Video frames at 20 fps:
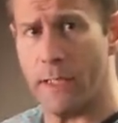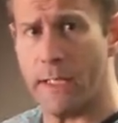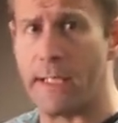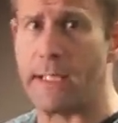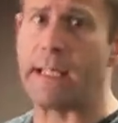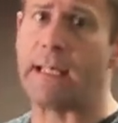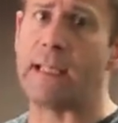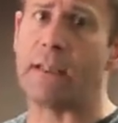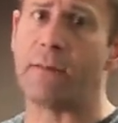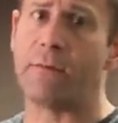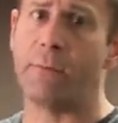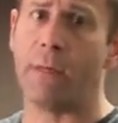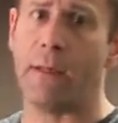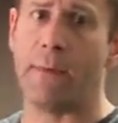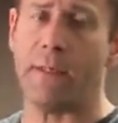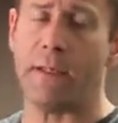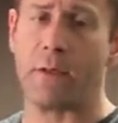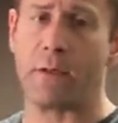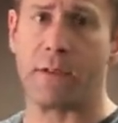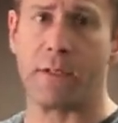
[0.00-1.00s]
they need if
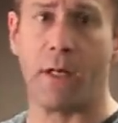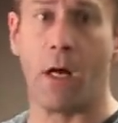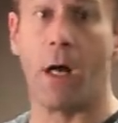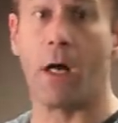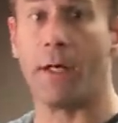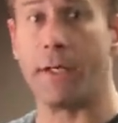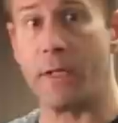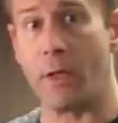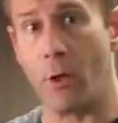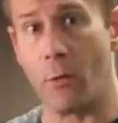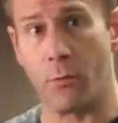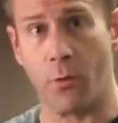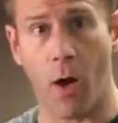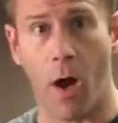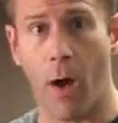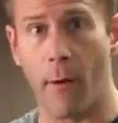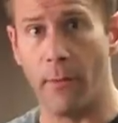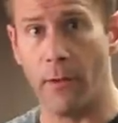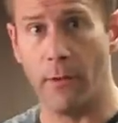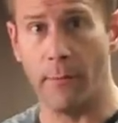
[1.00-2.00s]
maybe there's an audio
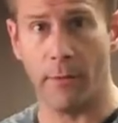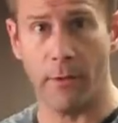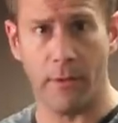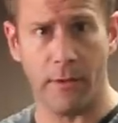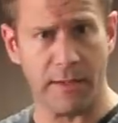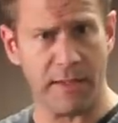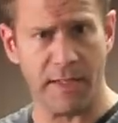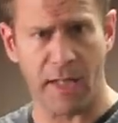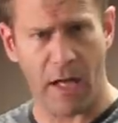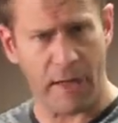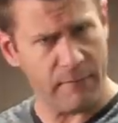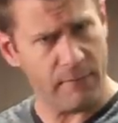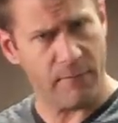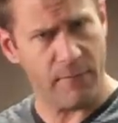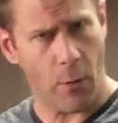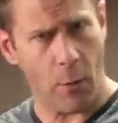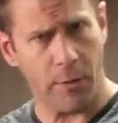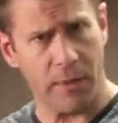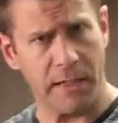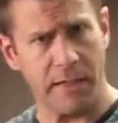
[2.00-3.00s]
problem or it's not in
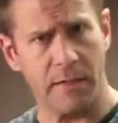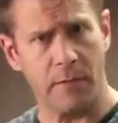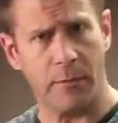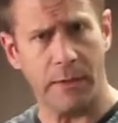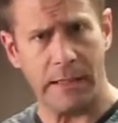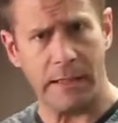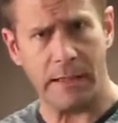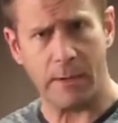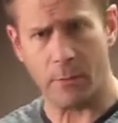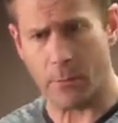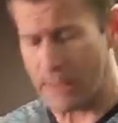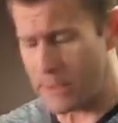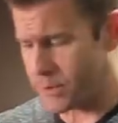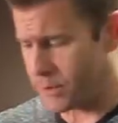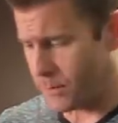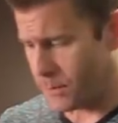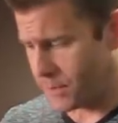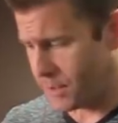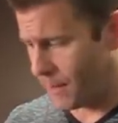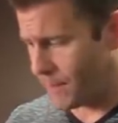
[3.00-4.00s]
focus and we need to
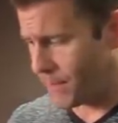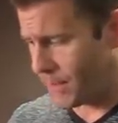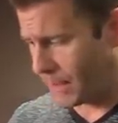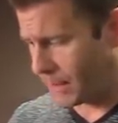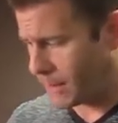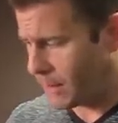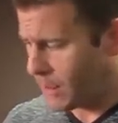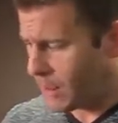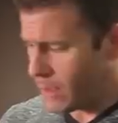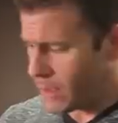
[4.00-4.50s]
reshoot something.